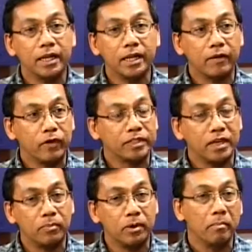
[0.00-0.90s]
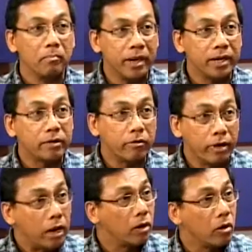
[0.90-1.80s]
Like, for example, bent
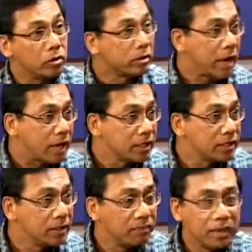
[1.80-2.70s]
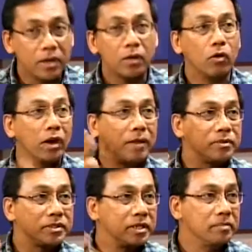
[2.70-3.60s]
railroad tracks,
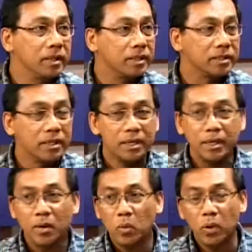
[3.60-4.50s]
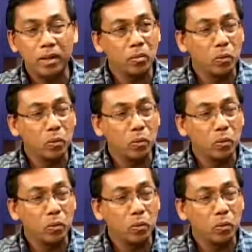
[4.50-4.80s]
collapsed chimneys. Well,